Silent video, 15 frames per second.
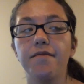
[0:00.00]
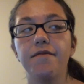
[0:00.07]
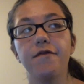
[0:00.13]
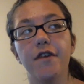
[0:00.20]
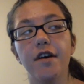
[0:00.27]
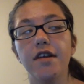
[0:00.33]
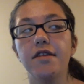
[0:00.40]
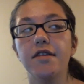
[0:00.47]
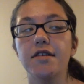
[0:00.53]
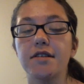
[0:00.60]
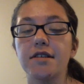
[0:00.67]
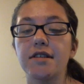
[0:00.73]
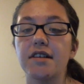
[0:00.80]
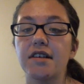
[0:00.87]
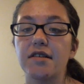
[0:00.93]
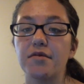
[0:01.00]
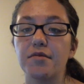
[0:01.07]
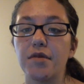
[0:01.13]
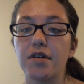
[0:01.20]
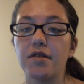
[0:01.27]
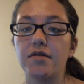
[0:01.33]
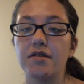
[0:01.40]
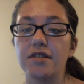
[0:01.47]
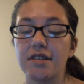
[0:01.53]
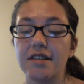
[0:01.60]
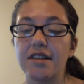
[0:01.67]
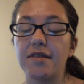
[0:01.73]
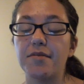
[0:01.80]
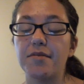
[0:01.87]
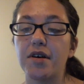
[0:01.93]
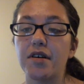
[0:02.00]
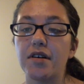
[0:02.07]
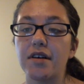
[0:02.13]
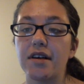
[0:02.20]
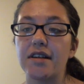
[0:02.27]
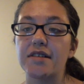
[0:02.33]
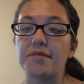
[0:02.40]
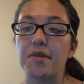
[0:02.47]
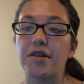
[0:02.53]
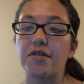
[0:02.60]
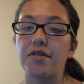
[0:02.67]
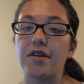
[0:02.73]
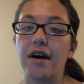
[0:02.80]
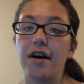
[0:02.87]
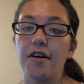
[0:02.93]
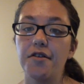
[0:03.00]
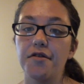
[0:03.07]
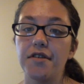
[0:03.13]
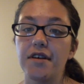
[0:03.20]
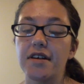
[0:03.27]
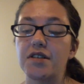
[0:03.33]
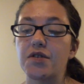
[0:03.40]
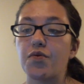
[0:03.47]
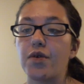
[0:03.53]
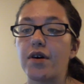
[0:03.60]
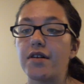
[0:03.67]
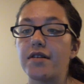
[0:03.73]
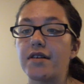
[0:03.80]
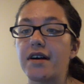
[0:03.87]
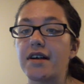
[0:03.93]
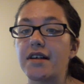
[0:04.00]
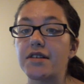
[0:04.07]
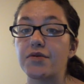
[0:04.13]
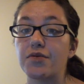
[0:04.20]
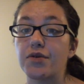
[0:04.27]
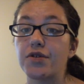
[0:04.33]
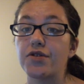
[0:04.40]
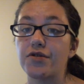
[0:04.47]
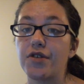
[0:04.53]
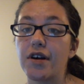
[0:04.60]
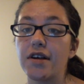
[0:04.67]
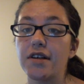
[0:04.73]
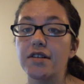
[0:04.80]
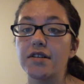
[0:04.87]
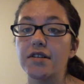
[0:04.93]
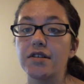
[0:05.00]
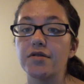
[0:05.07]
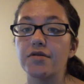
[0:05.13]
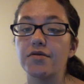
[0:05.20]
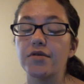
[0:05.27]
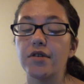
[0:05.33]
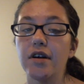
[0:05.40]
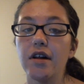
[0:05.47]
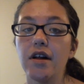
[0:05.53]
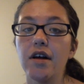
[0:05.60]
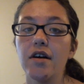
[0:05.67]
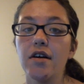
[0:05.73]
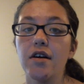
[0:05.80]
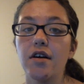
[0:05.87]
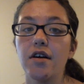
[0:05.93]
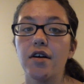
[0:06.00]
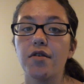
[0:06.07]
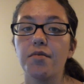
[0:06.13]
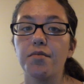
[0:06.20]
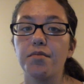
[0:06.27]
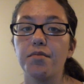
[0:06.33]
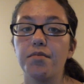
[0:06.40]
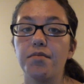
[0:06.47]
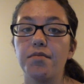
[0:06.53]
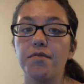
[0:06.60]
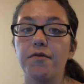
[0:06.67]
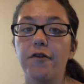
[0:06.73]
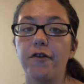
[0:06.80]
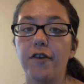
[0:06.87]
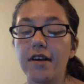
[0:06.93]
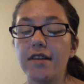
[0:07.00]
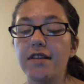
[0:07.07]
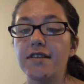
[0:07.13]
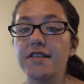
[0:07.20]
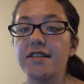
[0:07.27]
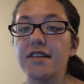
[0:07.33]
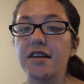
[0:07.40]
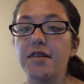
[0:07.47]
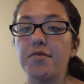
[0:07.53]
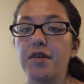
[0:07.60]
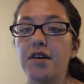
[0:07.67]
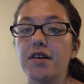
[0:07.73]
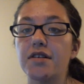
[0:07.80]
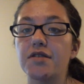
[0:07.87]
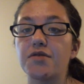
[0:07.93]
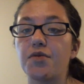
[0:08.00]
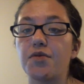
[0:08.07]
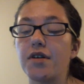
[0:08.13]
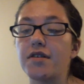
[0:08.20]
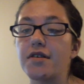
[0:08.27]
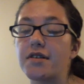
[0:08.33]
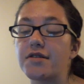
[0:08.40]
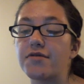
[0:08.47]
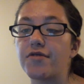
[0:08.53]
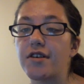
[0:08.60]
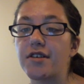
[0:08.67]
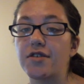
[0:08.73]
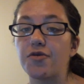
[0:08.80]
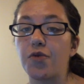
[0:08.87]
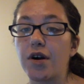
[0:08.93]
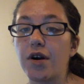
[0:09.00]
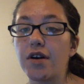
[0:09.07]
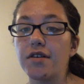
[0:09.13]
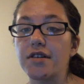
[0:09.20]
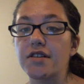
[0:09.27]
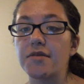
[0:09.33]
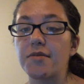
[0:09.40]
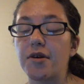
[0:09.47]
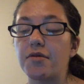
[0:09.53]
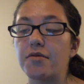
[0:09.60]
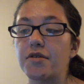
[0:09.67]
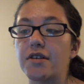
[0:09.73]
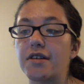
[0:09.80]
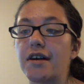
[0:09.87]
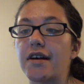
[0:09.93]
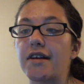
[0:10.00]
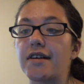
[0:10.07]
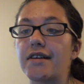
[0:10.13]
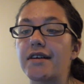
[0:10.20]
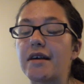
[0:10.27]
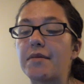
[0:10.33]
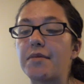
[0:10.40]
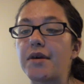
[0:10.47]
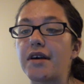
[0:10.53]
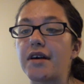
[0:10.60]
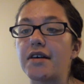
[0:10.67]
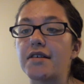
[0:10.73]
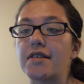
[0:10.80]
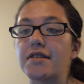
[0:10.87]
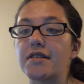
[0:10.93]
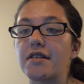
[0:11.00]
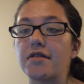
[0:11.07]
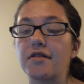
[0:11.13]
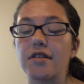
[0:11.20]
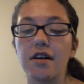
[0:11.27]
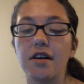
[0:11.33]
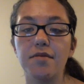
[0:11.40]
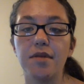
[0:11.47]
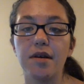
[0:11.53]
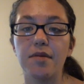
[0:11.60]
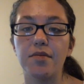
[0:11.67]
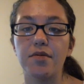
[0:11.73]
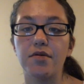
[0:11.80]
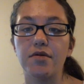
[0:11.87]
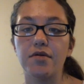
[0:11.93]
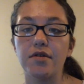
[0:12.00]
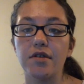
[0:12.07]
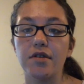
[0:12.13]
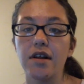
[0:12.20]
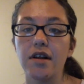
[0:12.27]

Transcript: fight the stigma against mental health, as well as we're trying to fight the stigma as well as raise awareness about DID, because a lot of people